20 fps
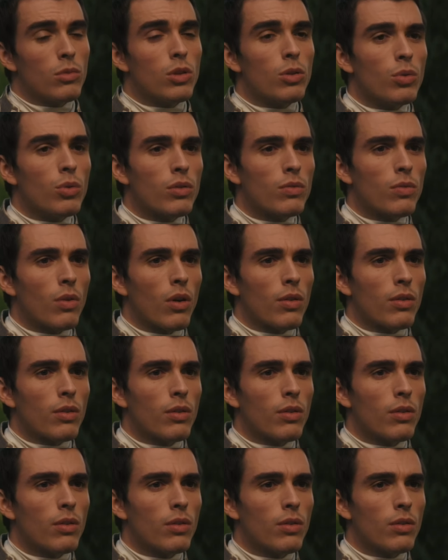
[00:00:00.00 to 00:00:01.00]
You would have what?
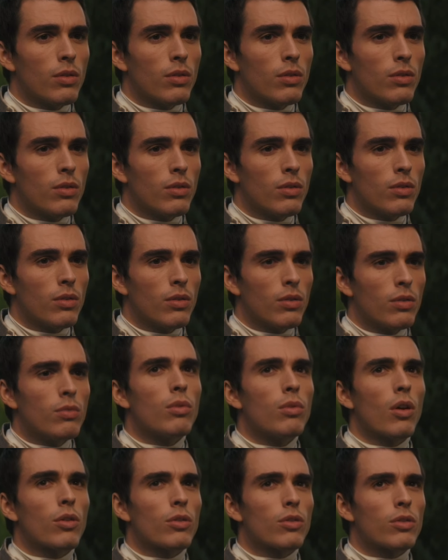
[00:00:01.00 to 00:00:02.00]

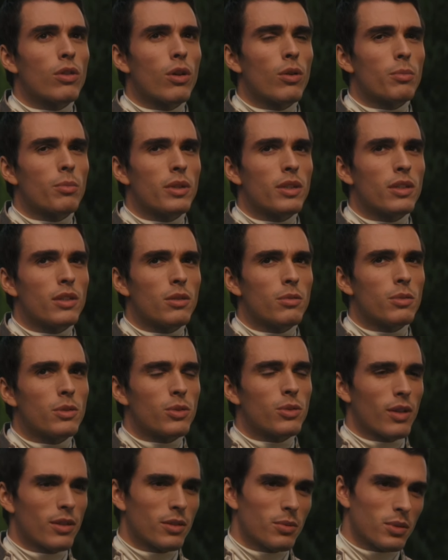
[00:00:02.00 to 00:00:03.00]
Not told me that you were
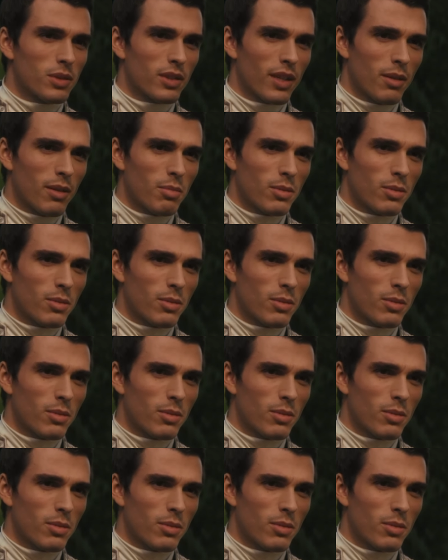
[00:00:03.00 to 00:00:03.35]
trying to escape?